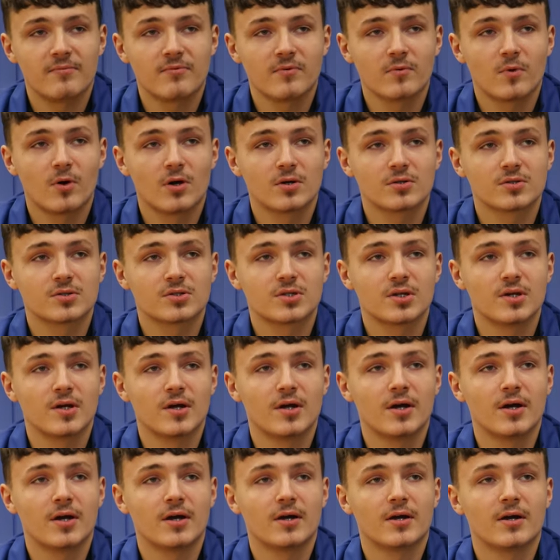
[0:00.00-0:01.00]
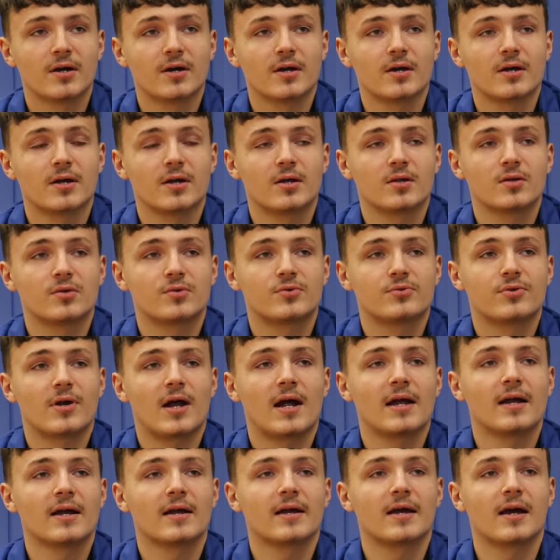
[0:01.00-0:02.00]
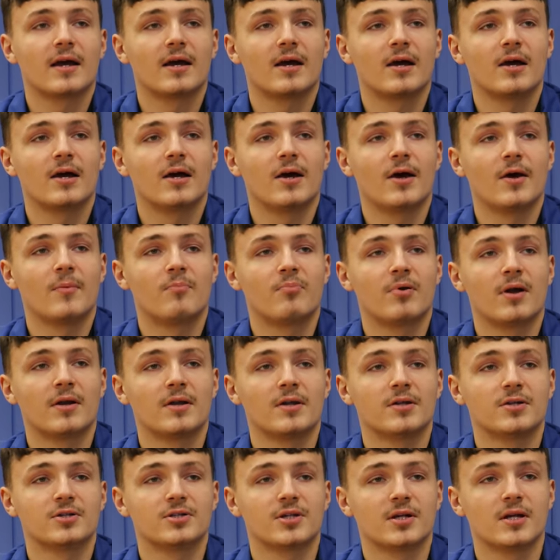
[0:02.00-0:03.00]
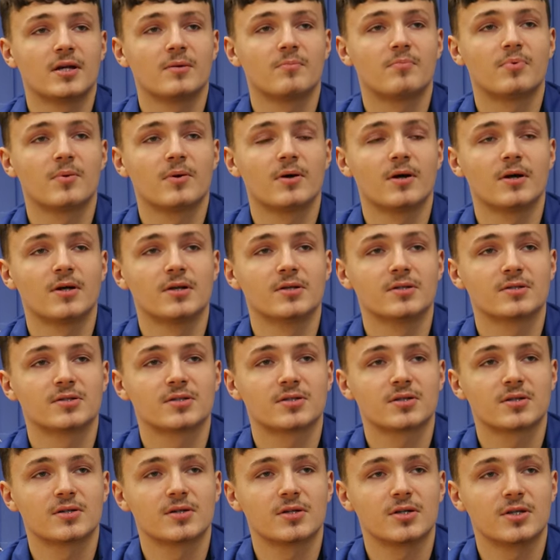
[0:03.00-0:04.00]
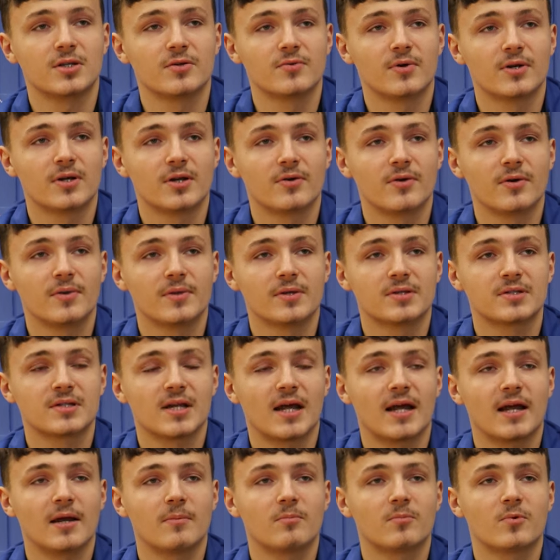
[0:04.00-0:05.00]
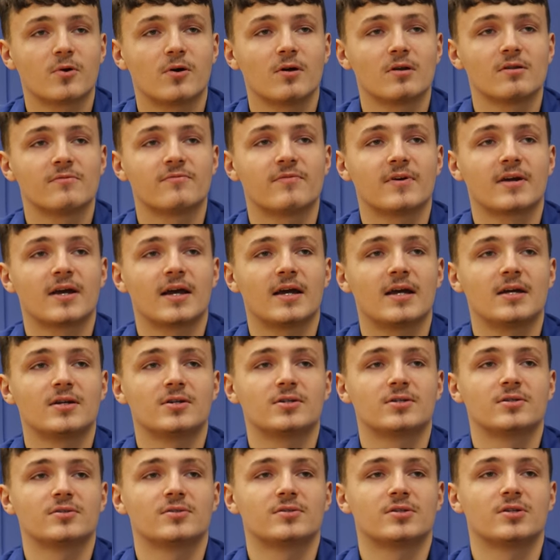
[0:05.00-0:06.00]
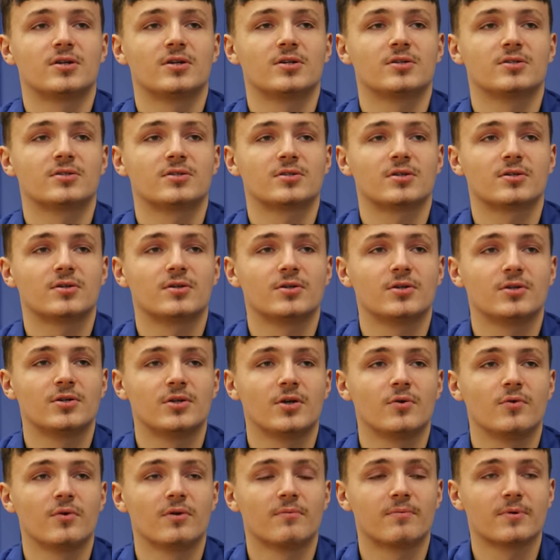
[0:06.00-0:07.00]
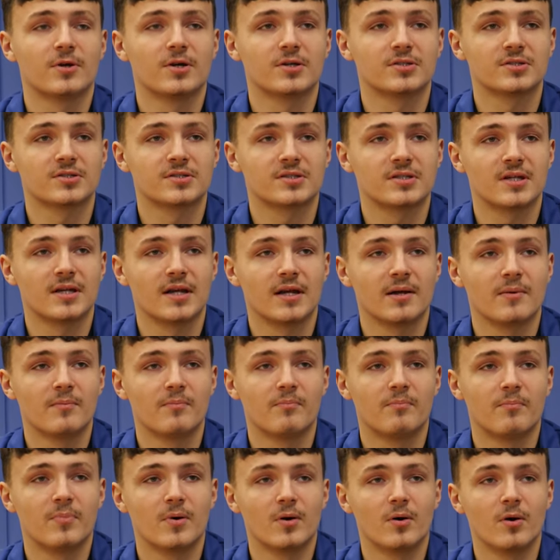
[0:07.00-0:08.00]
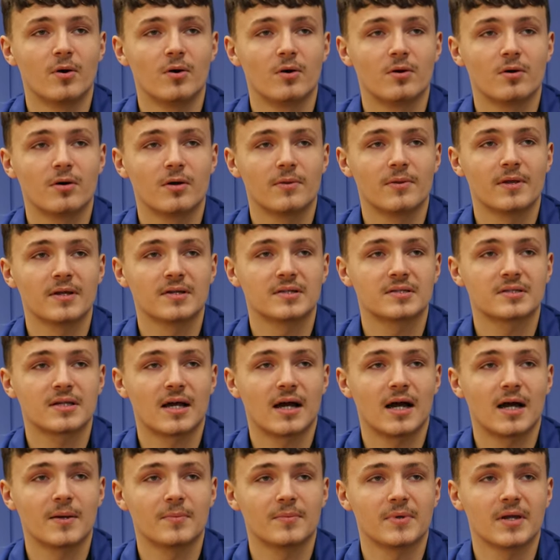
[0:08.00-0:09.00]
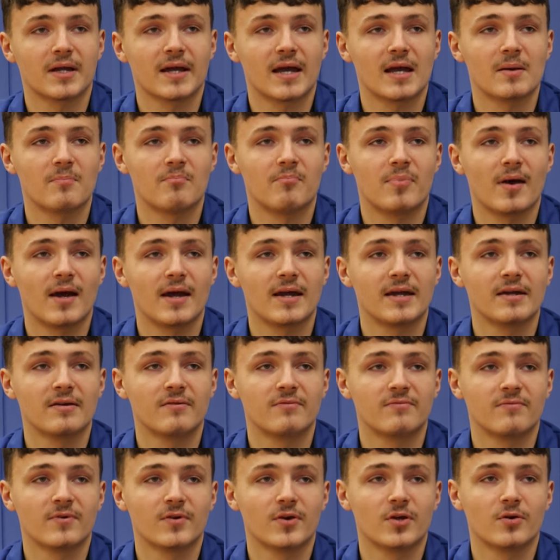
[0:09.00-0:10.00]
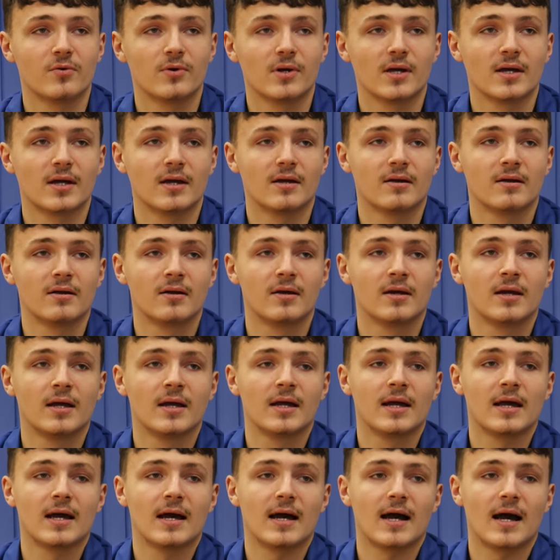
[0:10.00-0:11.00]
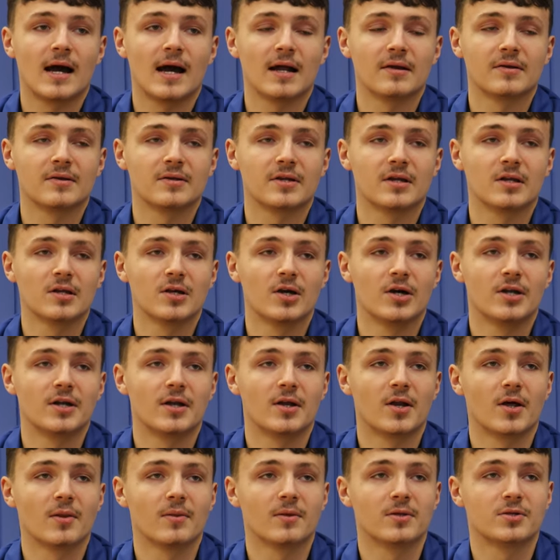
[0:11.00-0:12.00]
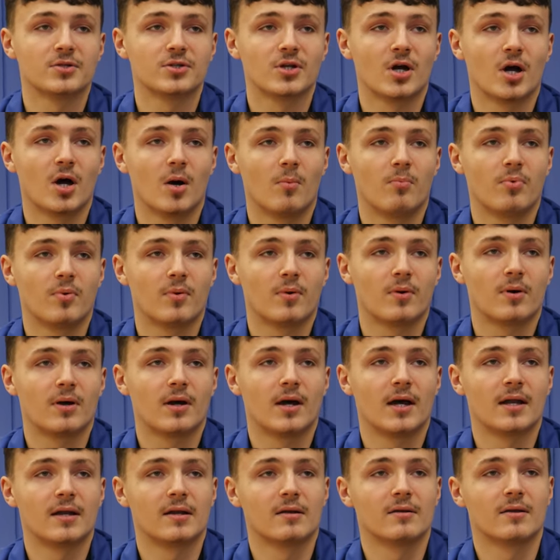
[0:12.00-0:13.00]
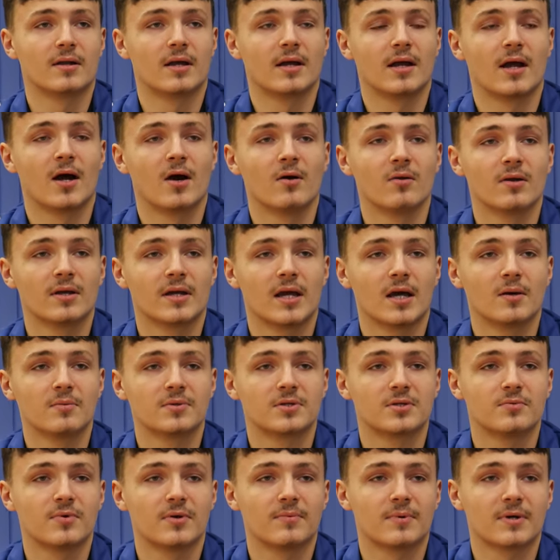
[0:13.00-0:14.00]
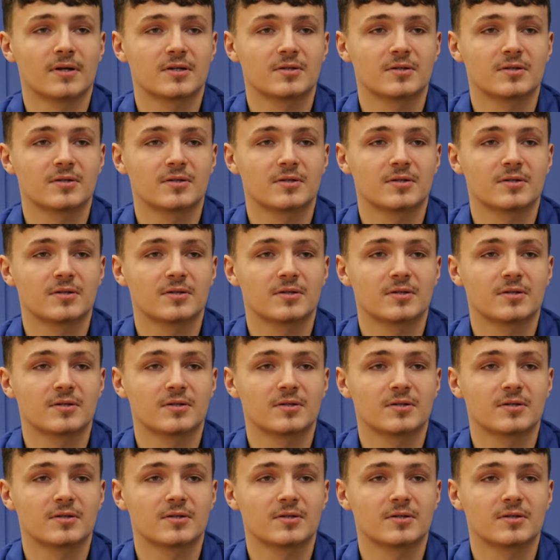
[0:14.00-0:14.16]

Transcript: everyone to try and get an apprenticeship, as you are doing the same qualifications as university, but this time you're getting paid for doing it and you're learning on the job, and it only helps you with